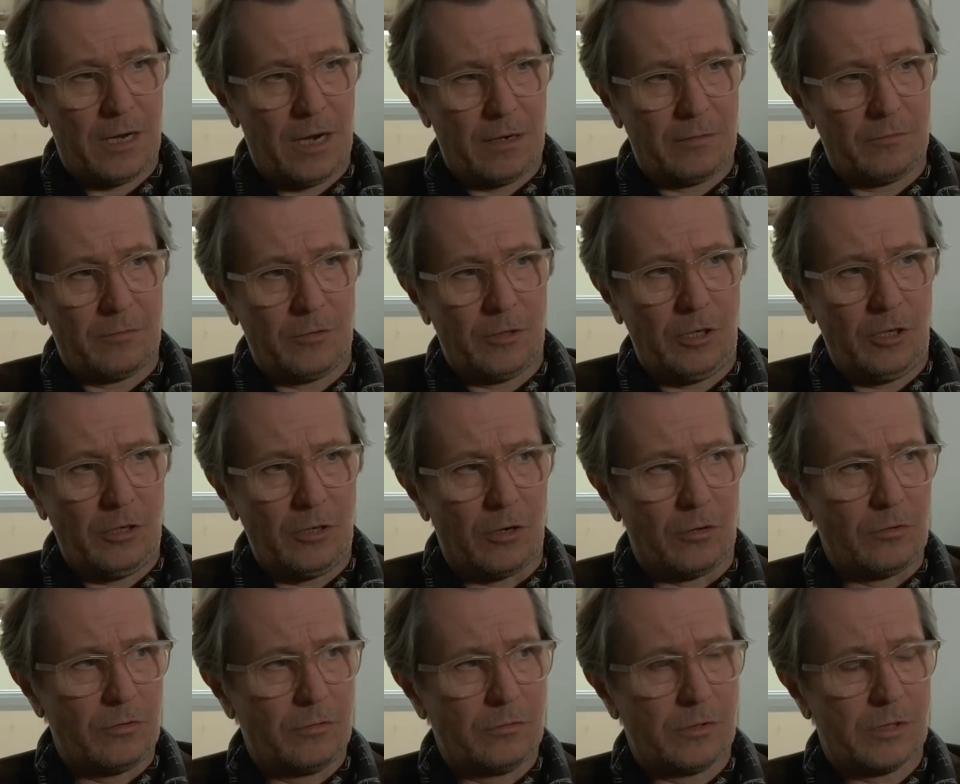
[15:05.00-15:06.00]
that you
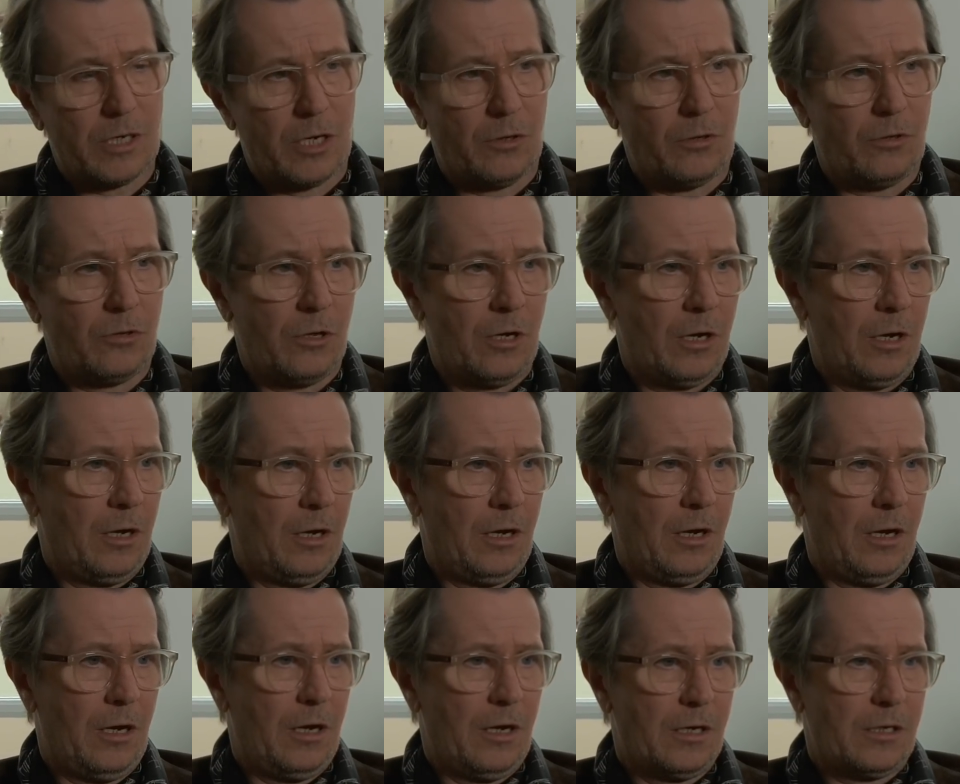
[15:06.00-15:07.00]
know, so
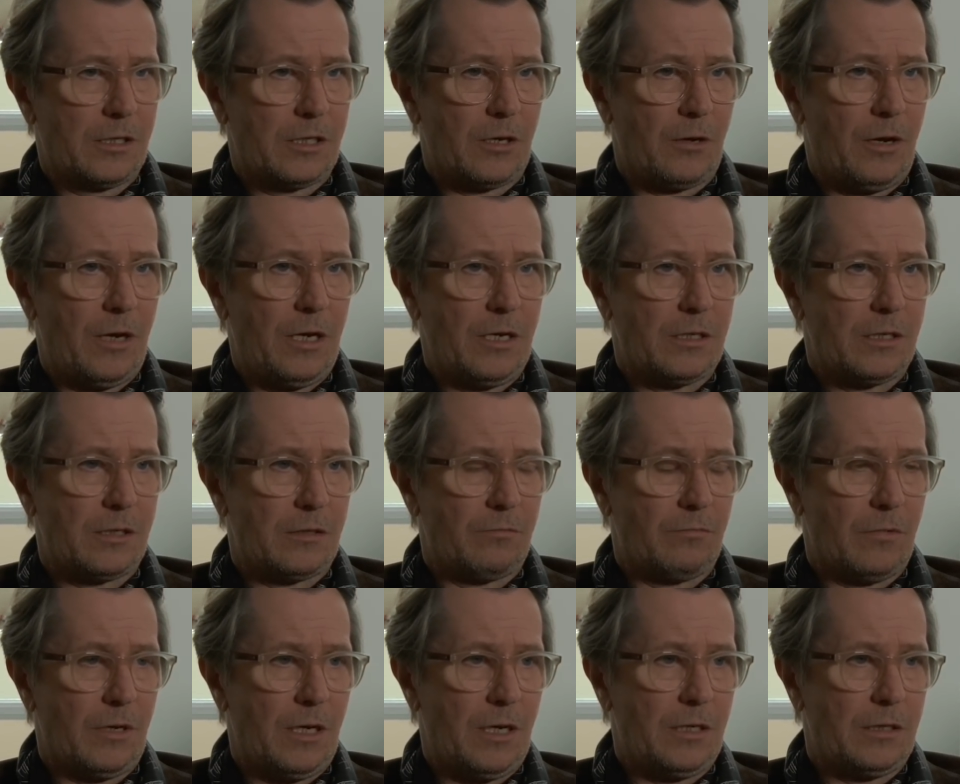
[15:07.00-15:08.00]
so he is
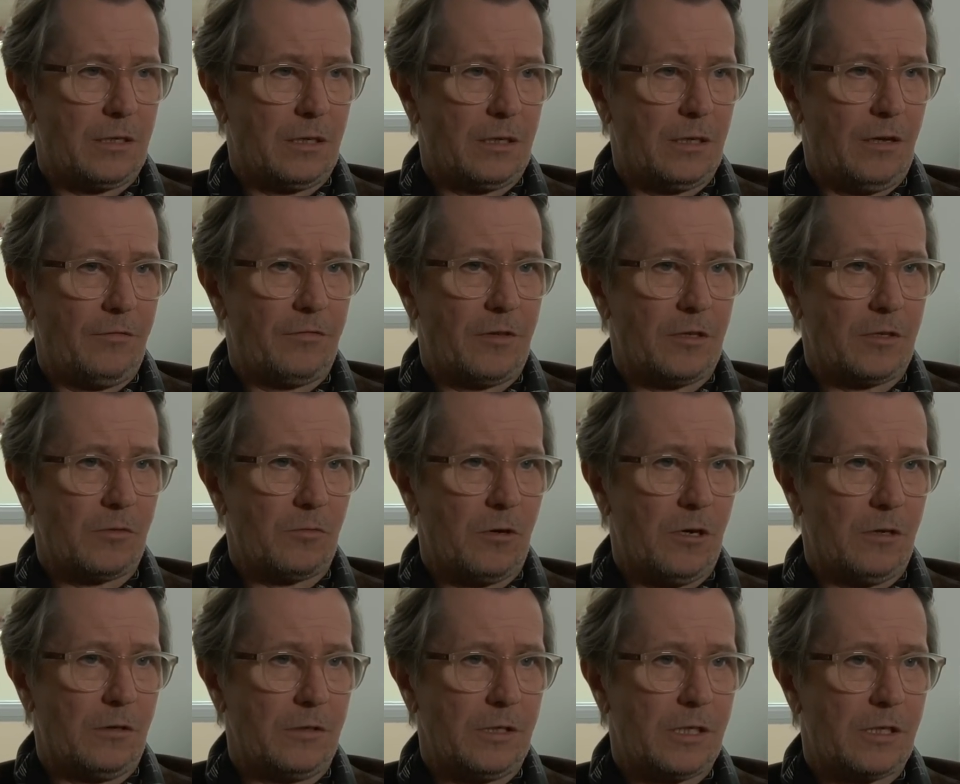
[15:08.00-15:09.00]
he's lived this
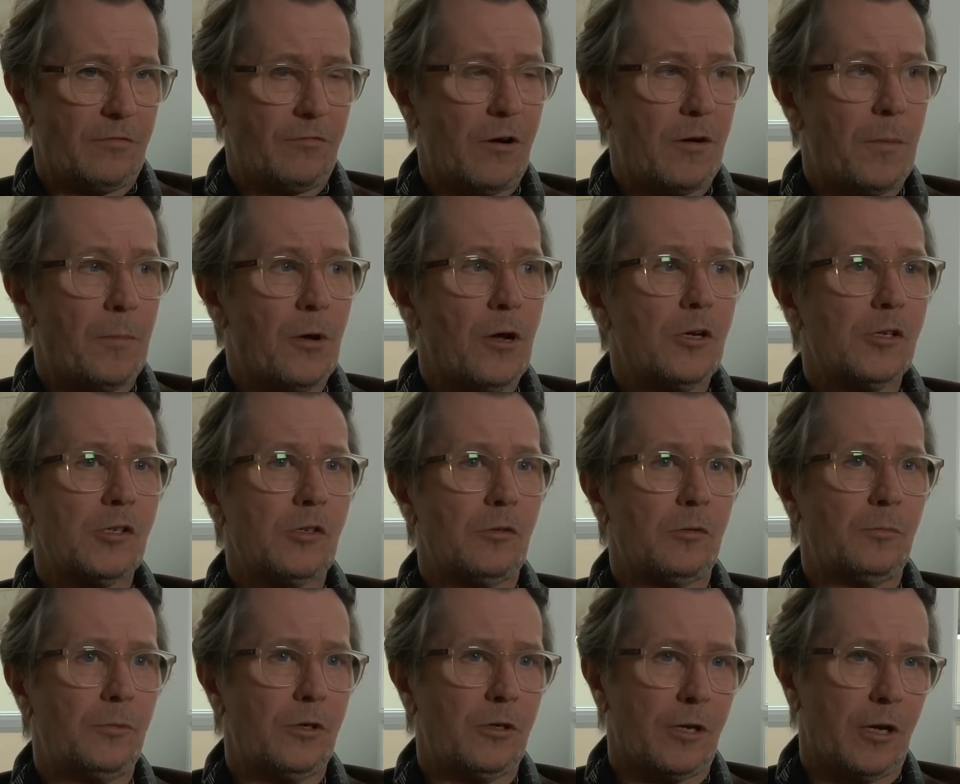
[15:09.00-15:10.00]
world. It's a very personal
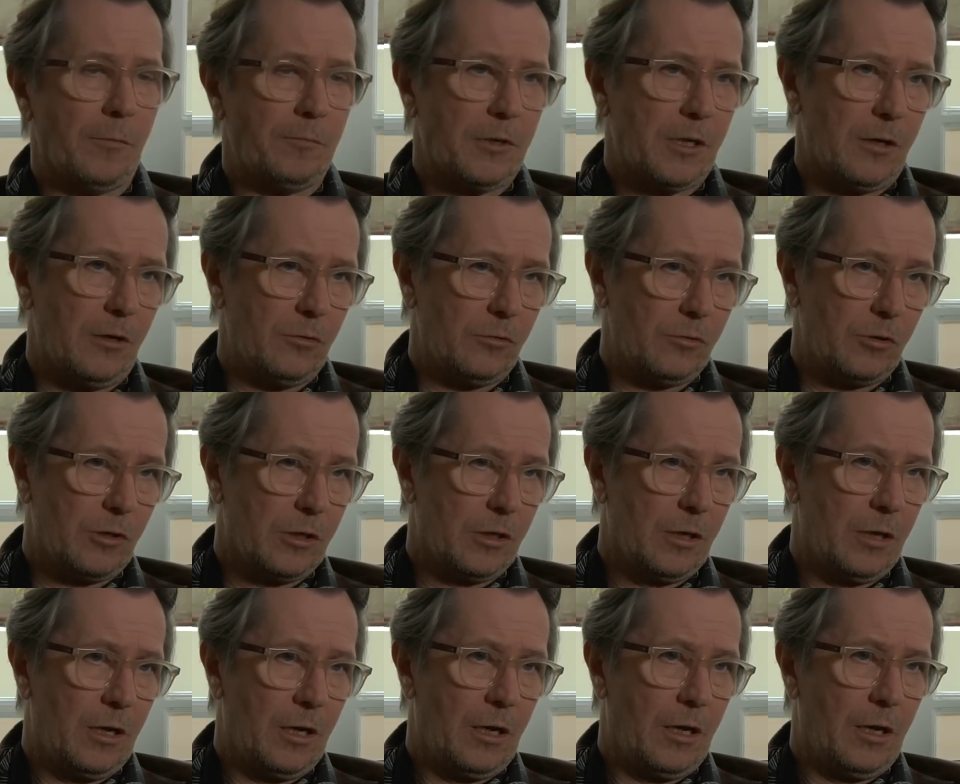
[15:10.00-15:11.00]
book, I'm told.
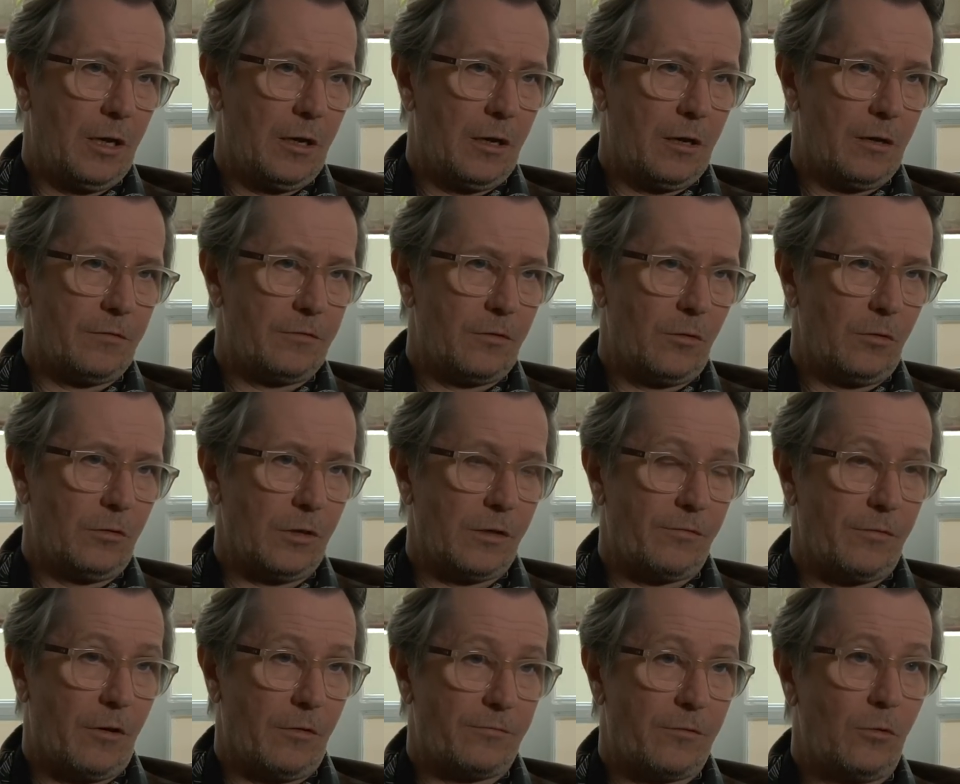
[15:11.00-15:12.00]
Mm-hmm. Of all
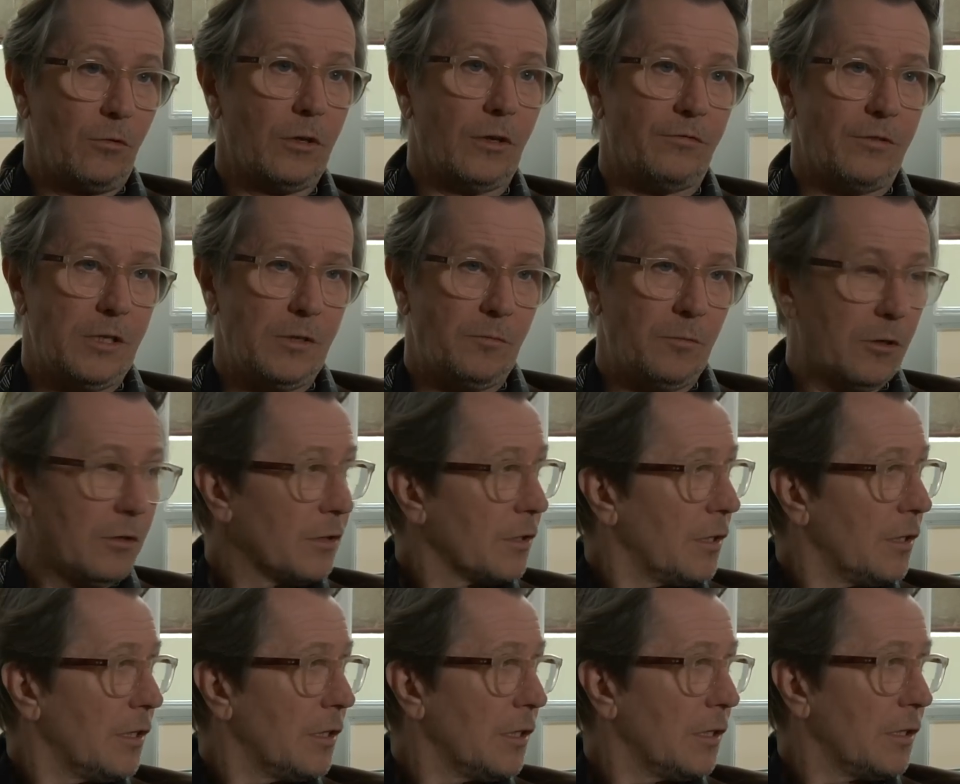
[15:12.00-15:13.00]
of, of all of his
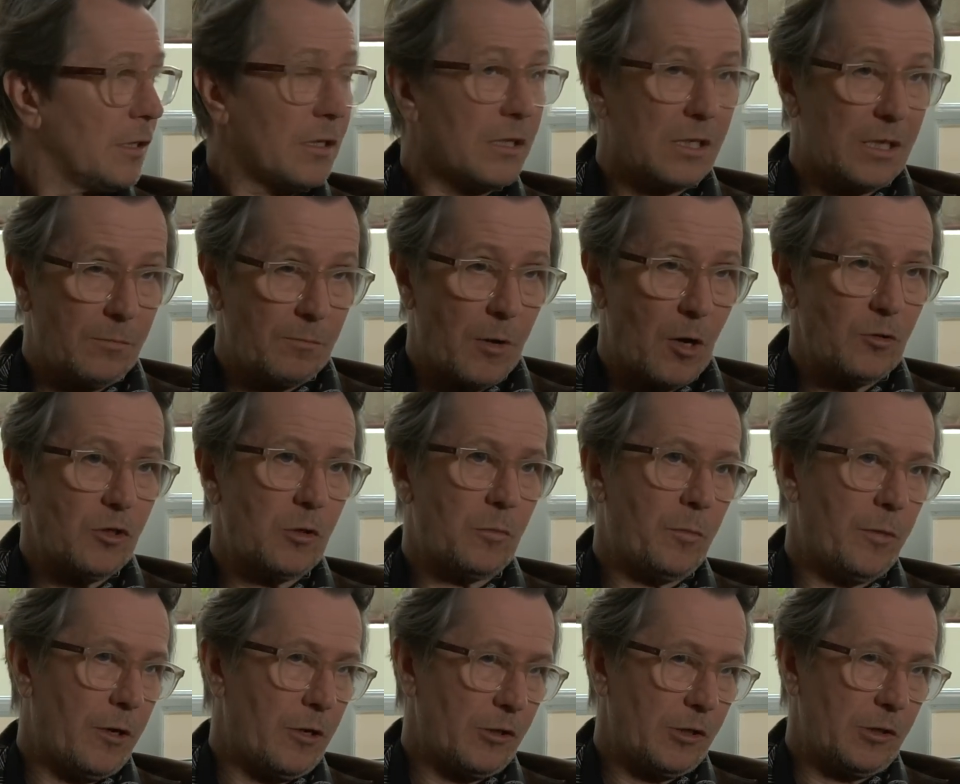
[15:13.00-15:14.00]
books, this is the most
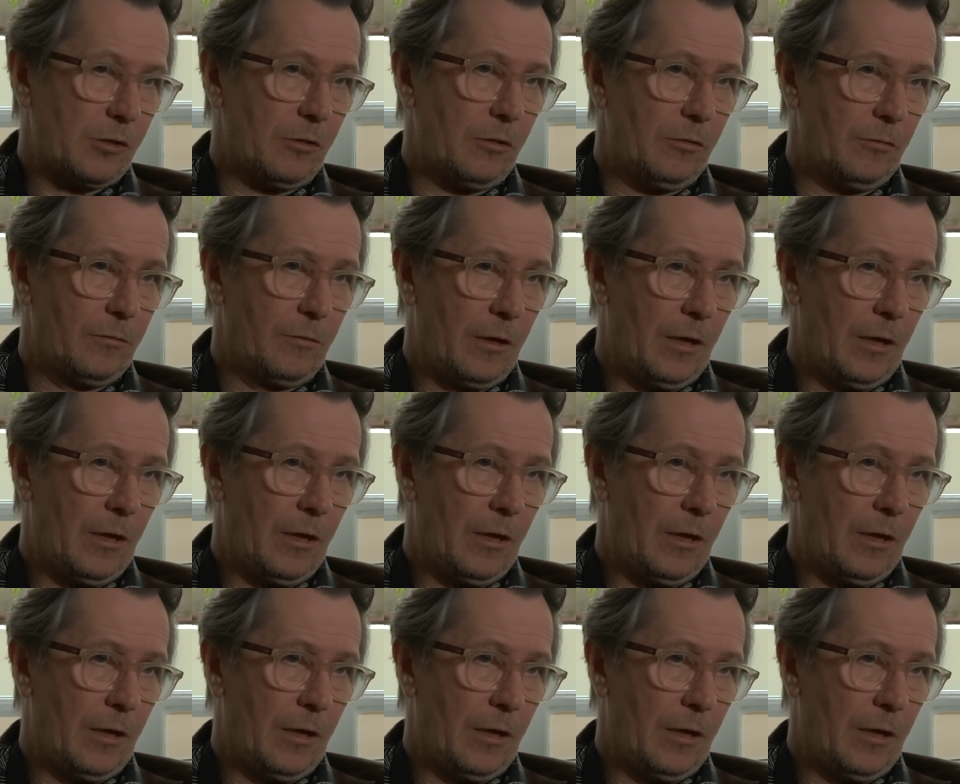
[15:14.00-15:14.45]
personal.